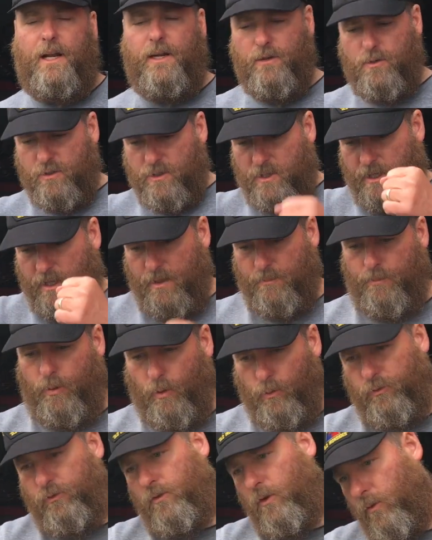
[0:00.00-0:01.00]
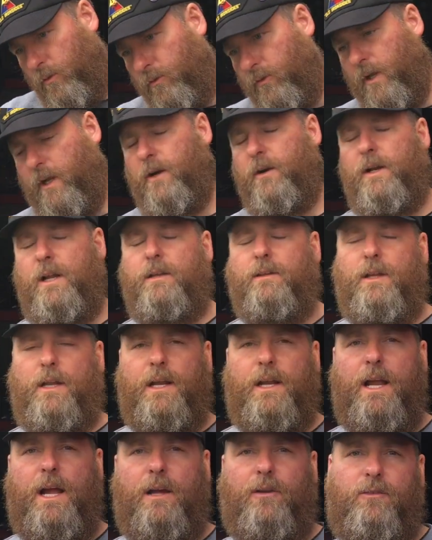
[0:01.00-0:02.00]
I usually get a post hole digger and I
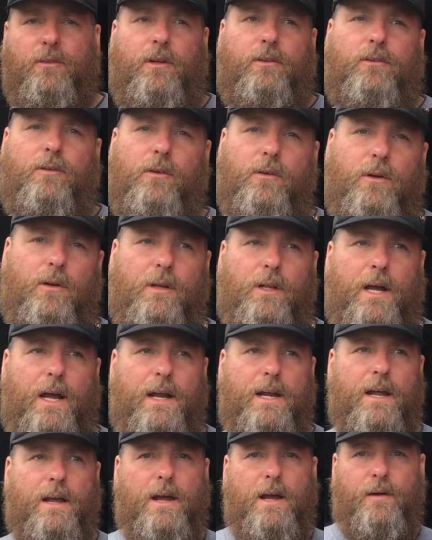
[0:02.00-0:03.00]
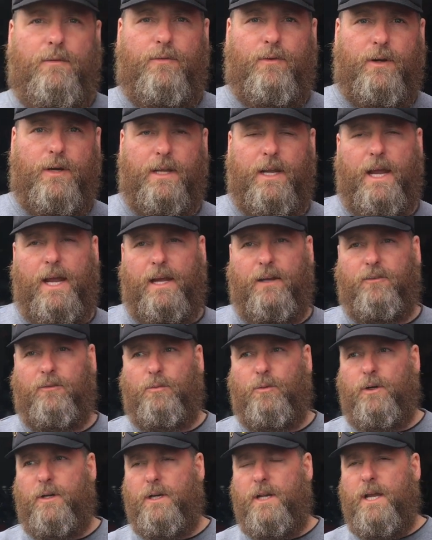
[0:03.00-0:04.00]
dig it out, so I was looking online for a gas
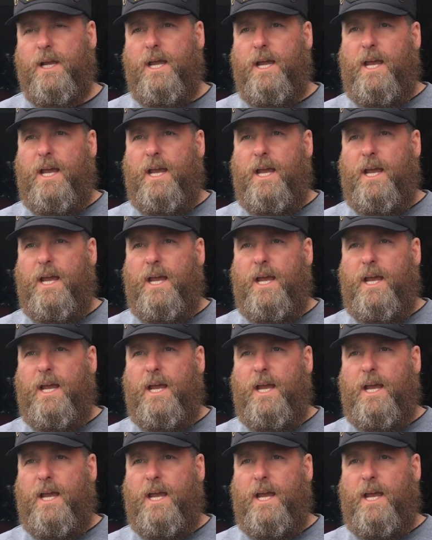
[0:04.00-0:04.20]
one.